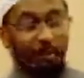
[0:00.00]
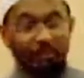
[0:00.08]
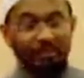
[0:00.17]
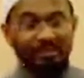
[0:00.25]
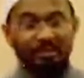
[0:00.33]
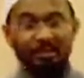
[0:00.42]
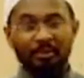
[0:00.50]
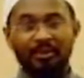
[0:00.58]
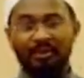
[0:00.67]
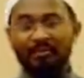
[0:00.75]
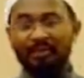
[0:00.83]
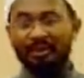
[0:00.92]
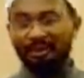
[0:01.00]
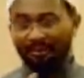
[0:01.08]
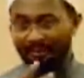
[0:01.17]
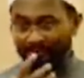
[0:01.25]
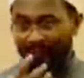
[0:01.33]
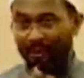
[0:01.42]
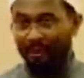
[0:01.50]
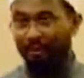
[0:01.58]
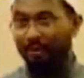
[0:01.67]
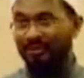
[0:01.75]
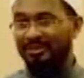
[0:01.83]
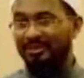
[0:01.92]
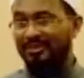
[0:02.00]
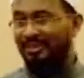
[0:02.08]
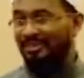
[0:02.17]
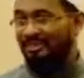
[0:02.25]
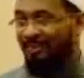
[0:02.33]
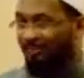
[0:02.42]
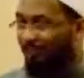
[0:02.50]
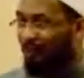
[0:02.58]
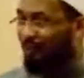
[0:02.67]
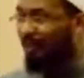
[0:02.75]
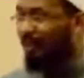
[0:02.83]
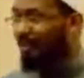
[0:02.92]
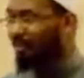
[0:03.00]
All these people are not going to see this individual